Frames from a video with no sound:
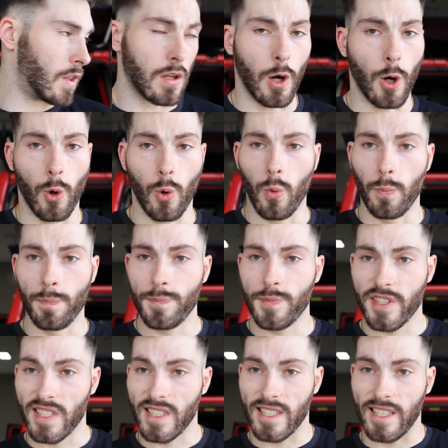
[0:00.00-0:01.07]
low
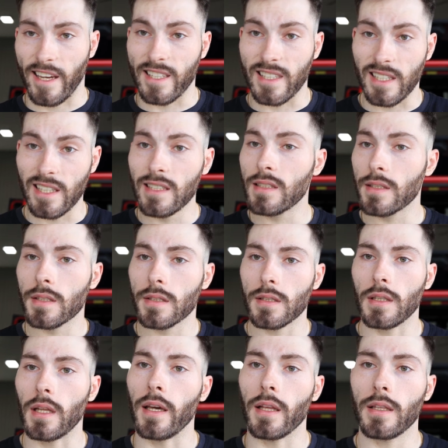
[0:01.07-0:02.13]
60s
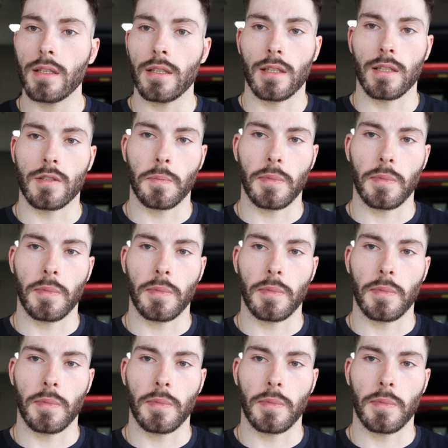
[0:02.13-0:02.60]
lately, and it's